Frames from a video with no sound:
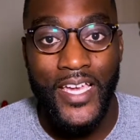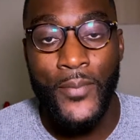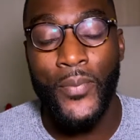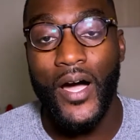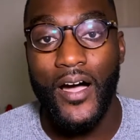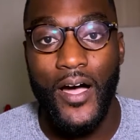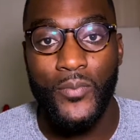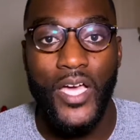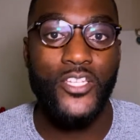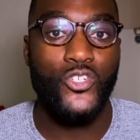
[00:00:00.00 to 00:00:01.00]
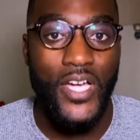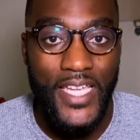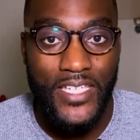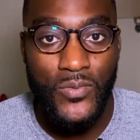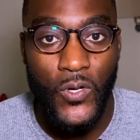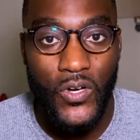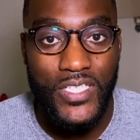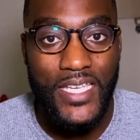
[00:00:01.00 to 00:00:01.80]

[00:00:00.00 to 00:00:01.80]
But I'm going to try and get some content